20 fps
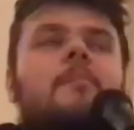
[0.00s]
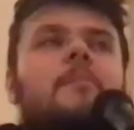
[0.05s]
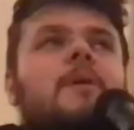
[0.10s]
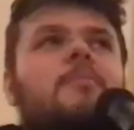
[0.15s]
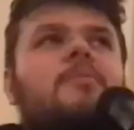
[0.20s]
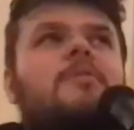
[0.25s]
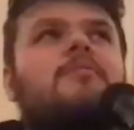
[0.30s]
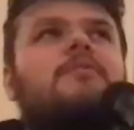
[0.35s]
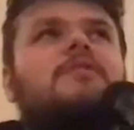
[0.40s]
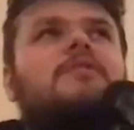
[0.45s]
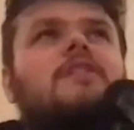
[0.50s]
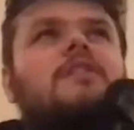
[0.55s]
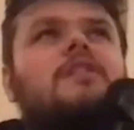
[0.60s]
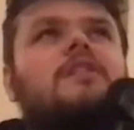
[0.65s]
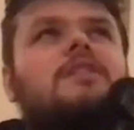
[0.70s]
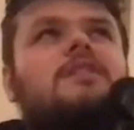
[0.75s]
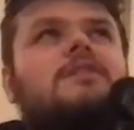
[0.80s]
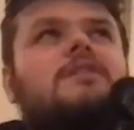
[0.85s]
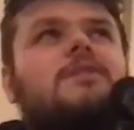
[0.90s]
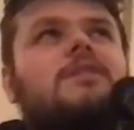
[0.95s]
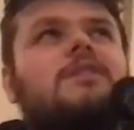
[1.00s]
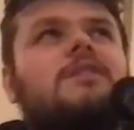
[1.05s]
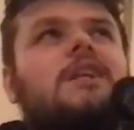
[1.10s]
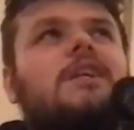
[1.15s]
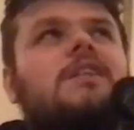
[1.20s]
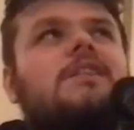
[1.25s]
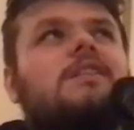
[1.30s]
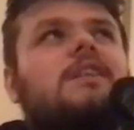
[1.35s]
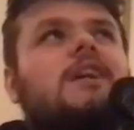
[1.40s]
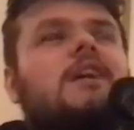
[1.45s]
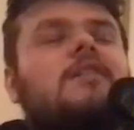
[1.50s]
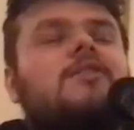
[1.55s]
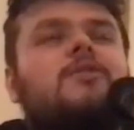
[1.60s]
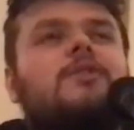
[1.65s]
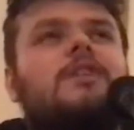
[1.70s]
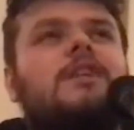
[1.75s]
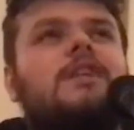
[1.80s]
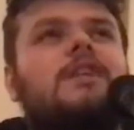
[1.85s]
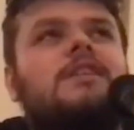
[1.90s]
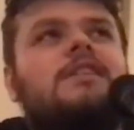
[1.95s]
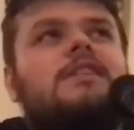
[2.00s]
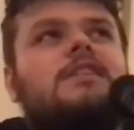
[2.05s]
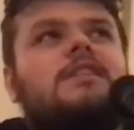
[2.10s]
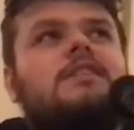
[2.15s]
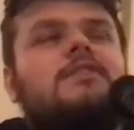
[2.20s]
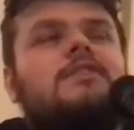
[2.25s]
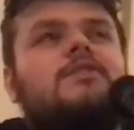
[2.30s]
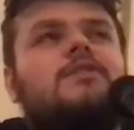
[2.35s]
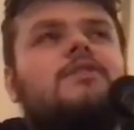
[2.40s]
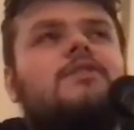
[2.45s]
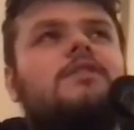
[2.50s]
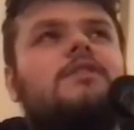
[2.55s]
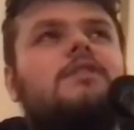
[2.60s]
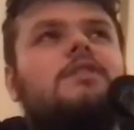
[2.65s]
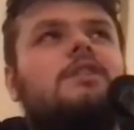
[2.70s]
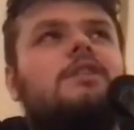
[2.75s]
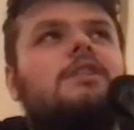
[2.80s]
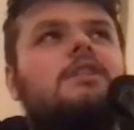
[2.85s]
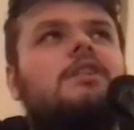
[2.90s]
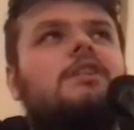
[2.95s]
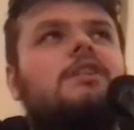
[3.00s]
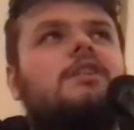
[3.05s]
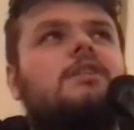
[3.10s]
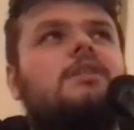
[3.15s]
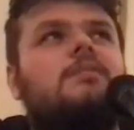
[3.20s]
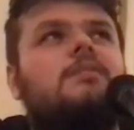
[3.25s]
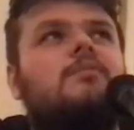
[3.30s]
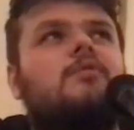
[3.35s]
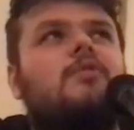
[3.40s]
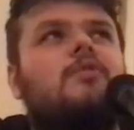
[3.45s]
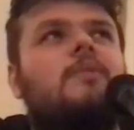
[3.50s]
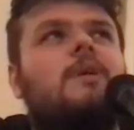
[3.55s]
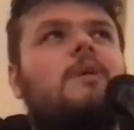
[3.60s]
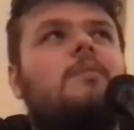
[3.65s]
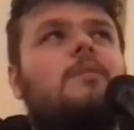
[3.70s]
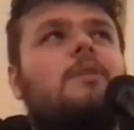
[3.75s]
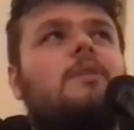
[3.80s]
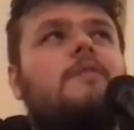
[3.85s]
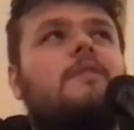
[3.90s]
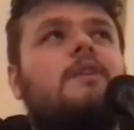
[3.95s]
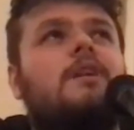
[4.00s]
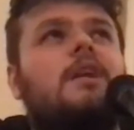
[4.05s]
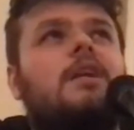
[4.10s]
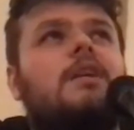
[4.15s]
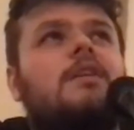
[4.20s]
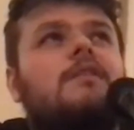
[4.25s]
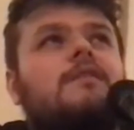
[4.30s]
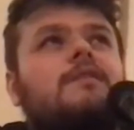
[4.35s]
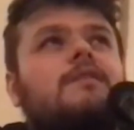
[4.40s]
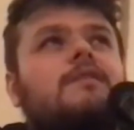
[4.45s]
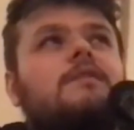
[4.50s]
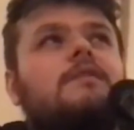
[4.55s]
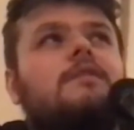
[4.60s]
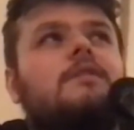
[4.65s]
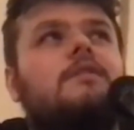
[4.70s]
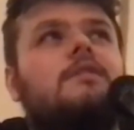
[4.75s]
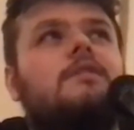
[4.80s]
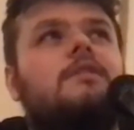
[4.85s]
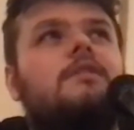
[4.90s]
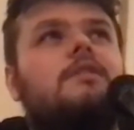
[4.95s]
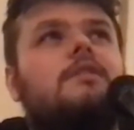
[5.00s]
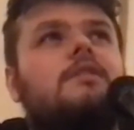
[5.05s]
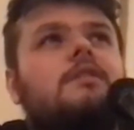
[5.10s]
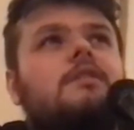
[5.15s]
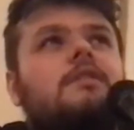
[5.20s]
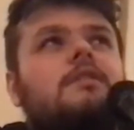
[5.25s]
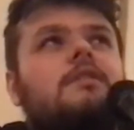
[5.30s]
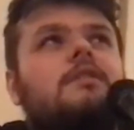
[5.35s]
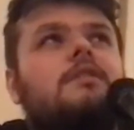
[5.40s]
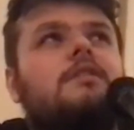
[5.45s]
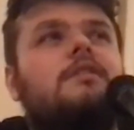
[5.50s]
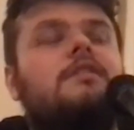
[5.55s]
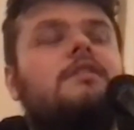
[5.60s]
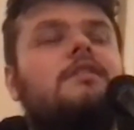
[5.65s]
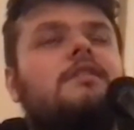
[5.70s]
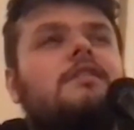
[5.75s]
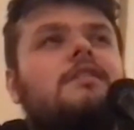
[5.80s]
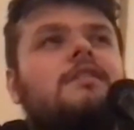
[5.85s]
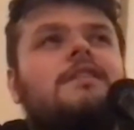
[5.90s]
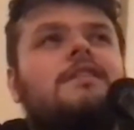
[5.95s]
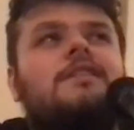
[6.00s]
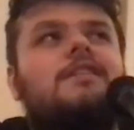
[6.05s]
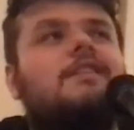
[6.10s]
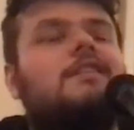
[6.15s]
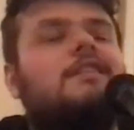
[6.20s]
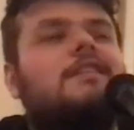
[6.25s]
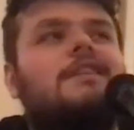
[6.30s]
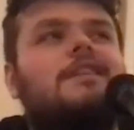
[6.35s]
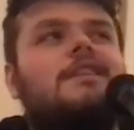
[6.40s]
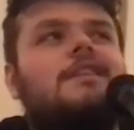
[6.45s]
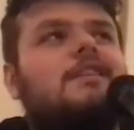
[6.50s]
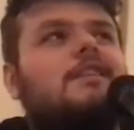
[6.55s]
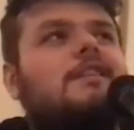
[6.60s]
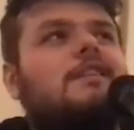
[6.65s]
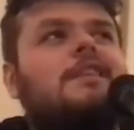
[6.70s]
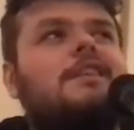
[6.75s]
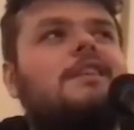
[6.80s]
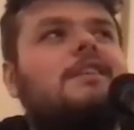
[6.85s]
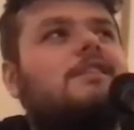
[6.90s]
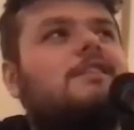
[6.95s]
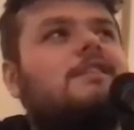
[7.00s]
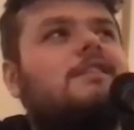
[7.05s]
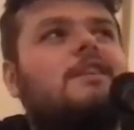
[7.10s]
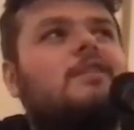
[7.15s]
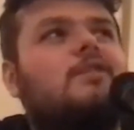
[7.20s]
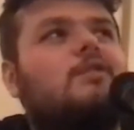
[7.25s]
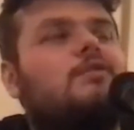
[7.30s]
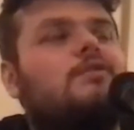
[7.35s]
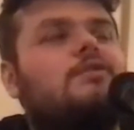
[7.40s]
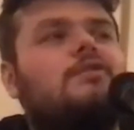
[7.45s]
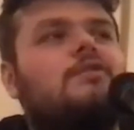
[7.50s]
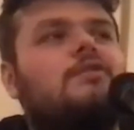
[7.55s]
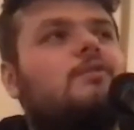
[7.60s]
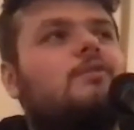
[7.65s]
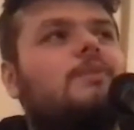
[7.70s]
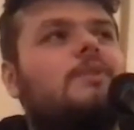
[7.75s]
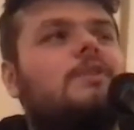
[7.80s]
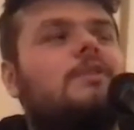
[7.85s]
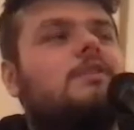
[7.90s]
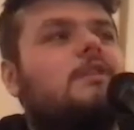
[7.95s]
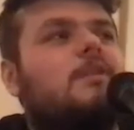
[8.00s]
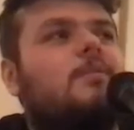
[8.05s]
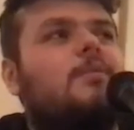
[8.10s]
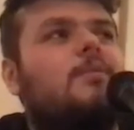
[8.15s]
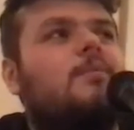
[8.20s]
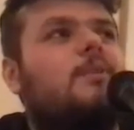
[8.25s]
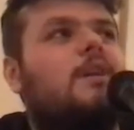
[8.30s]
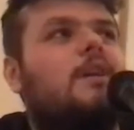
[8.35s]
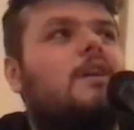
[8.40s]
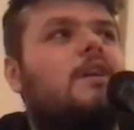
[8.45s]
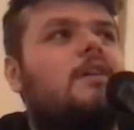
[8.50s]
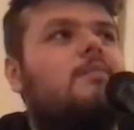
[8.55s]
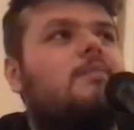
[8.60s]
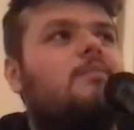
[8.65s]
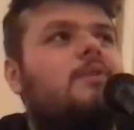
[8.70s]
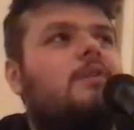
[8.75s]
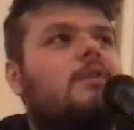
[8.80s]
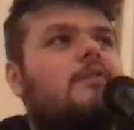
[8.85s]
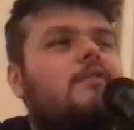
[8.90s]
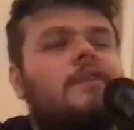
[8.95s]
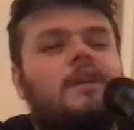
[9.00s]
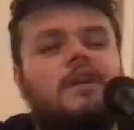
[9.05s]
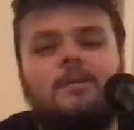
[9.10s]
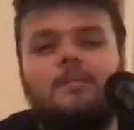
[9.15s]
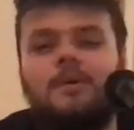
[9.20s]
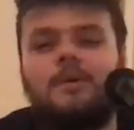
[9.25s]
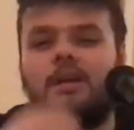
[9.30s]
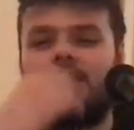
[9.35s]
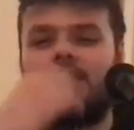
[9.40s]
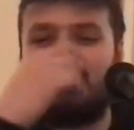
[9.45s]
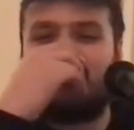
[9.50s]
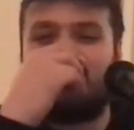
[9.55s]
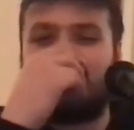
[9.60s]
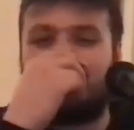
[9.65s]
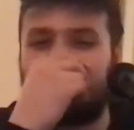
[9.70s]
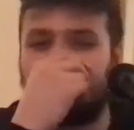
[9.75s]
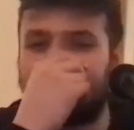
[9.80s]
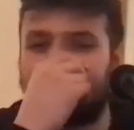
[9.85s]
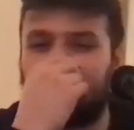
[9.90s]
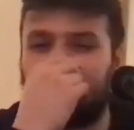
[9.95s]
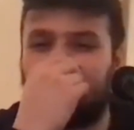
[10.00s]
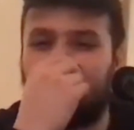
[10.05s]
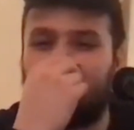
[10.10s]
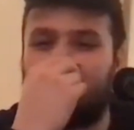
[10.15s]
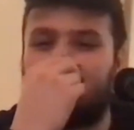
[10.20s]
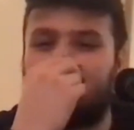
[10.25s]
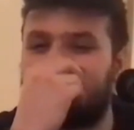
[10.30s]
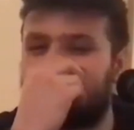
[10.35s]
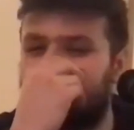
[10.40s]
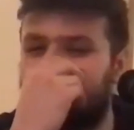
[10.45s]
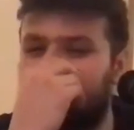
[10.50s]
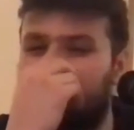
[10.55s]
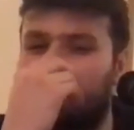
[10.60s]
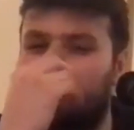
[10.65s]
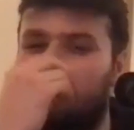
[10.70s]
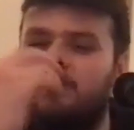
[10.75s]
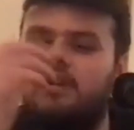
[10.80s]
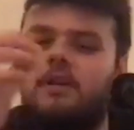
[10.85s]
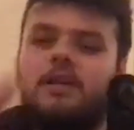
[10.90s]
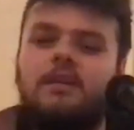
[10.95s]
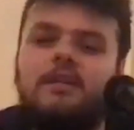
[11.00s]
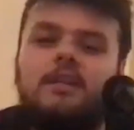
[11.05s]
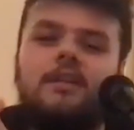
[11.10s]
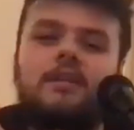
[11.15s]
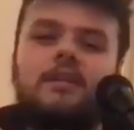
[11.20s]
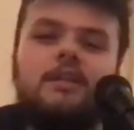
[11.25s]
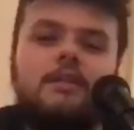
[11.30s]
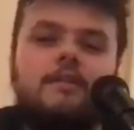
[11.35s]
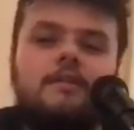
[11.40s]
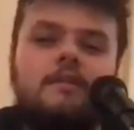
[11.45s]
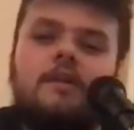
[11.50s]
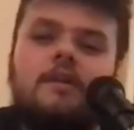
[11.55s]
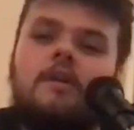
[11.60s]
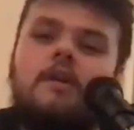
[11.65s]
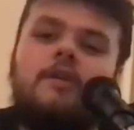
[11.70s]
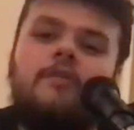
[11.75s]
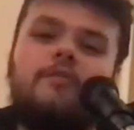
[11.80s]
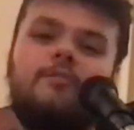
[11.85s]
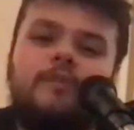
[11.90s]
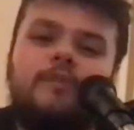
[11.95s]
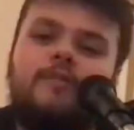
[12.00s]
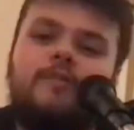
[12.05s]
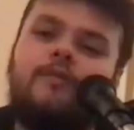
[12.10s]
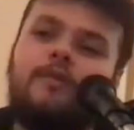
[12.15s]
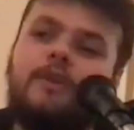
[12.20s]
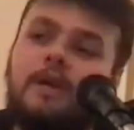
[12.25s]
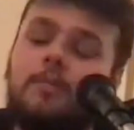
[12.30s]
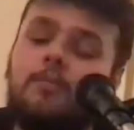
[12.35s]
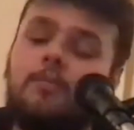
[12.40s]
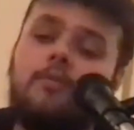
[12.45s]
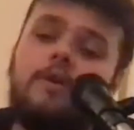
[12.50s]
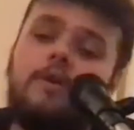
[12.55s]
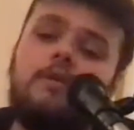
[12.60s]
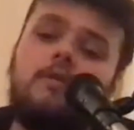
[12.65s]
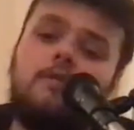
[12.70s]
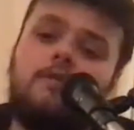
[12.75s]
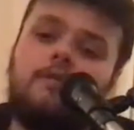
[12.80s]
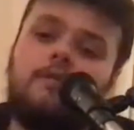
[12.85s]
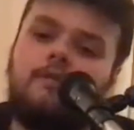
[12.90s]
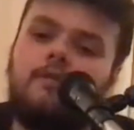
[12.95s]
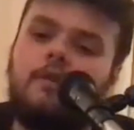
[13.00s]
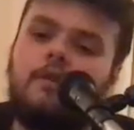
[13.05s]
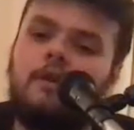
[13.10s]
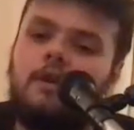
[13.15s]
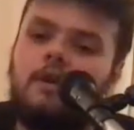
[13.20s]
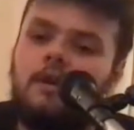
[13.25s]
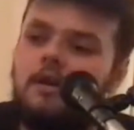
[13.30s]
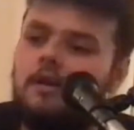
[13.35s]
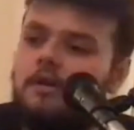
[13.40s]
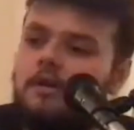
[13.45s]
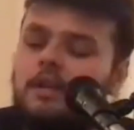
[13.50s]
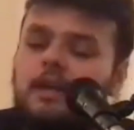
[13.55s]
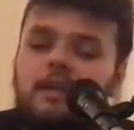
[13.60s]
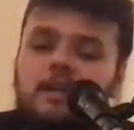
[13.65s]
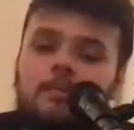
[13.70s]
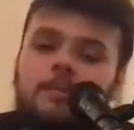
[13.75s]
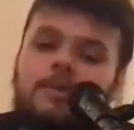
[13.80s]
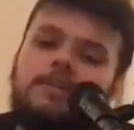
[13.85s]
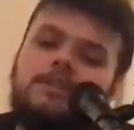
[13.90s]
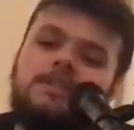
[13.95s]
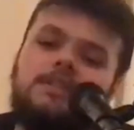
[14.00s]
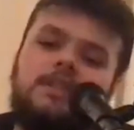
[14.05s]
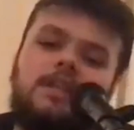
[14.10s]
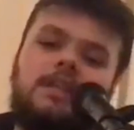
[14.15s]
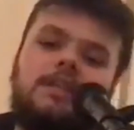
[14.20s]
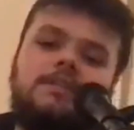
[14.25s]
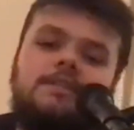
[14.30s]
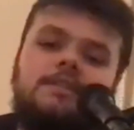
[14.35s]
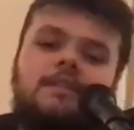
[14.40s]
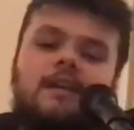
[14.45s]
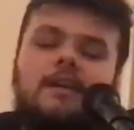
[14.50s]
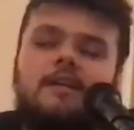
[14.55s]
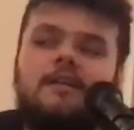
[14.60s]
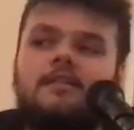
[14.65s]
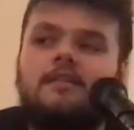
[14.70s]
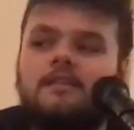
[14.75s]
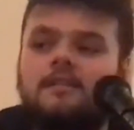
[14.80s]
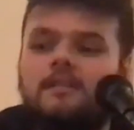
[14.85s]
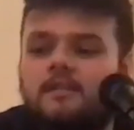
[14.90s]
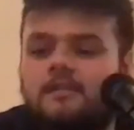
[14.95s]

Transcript: maybe it was early 2018, sorry, or maybe even kind of the dates get so mixed up in my head, but around about that kind of time, I'd say more a year and a half before that point of, like you mentioned, getting signed.